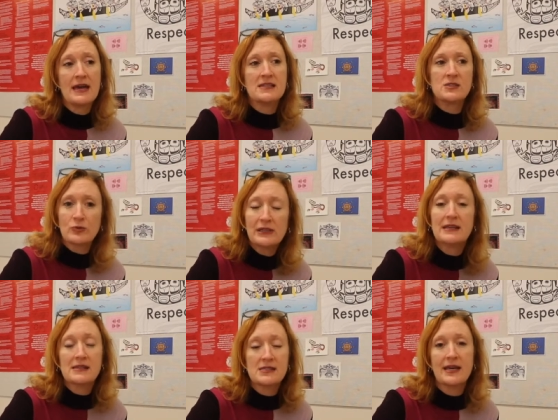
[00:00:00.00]
It's a
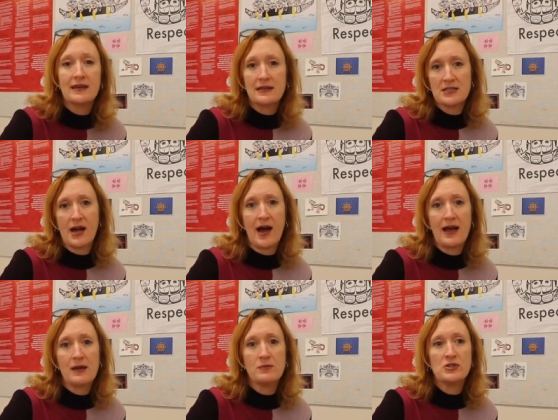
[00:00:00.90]
really exciting
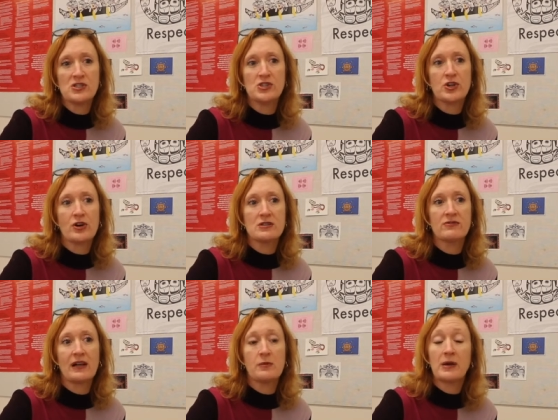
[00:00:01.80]
time to start
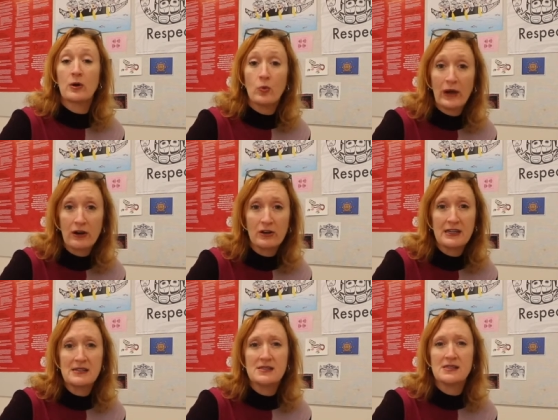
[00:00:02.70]
developing
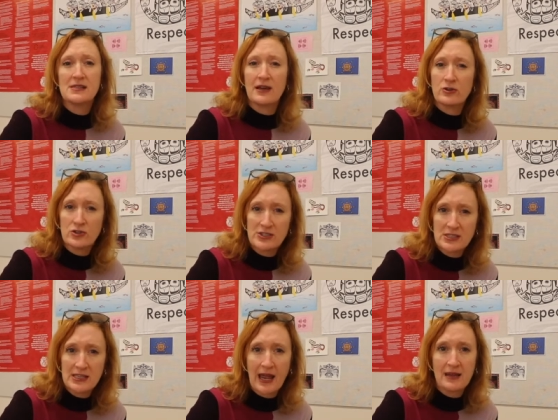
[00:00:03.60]
awareness,
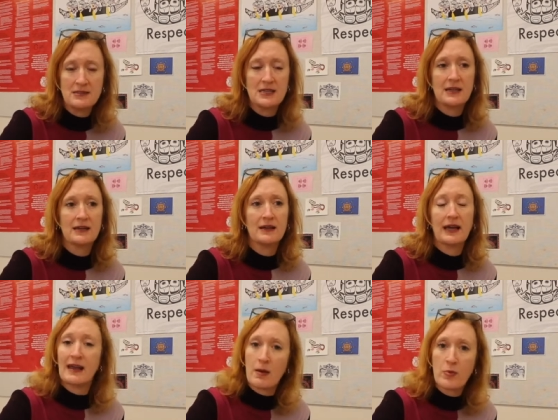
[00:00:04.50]
understanding,
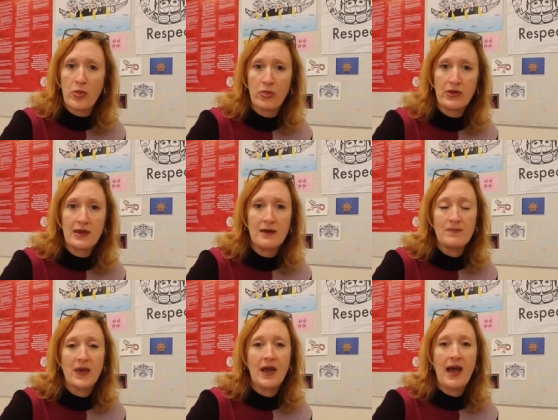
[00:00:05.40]
and empathy
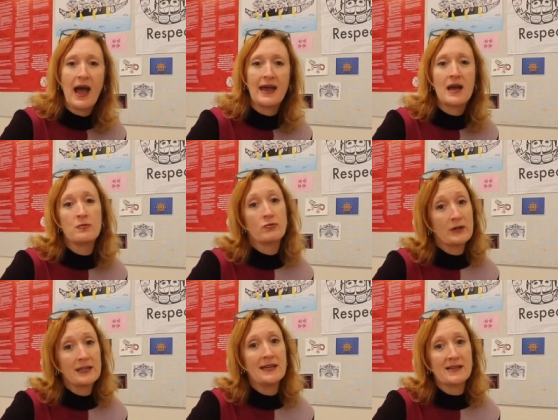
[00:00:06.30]
and I'm
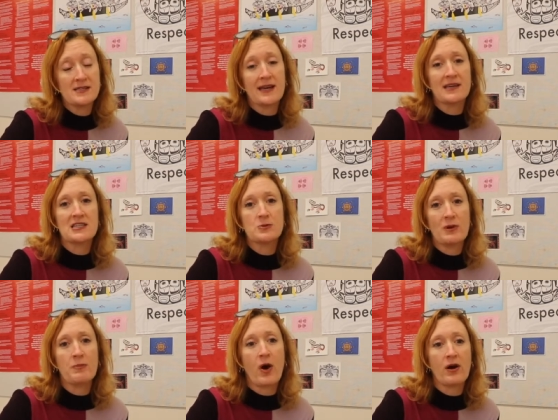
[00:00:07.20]
really excited to
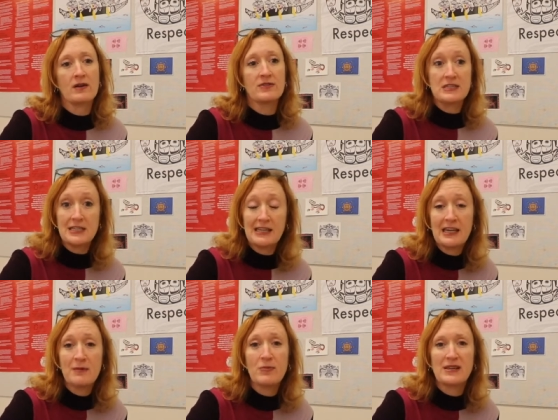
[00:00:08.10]
be part of a
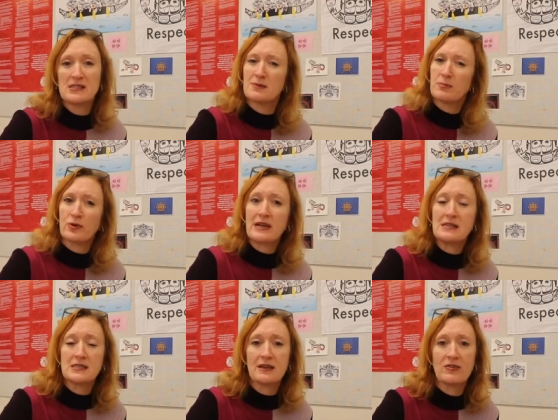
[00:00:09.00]
team that's
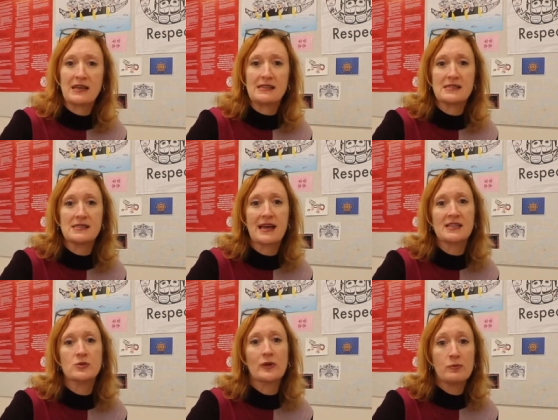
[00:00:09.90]
embracing this
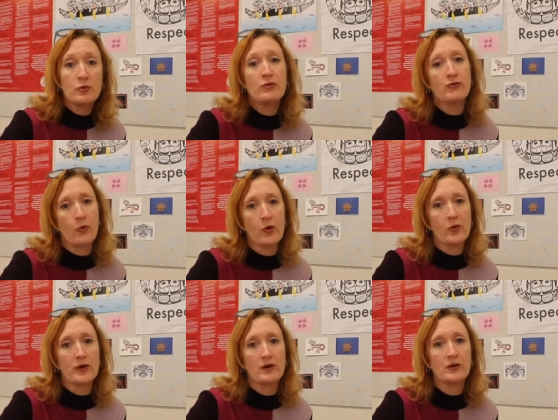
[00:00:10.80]
as we move
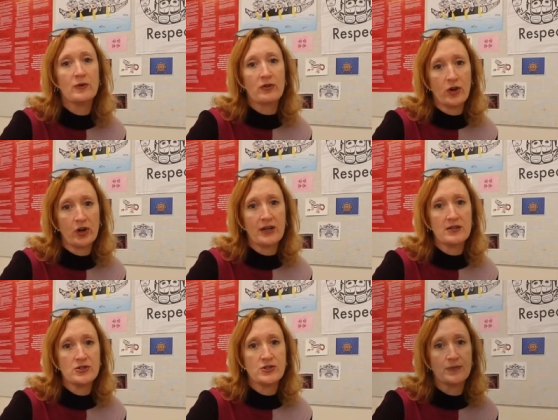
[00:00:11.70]
forward with
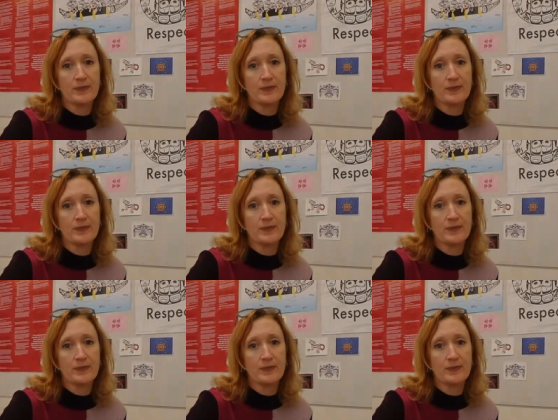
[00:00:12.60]
courage.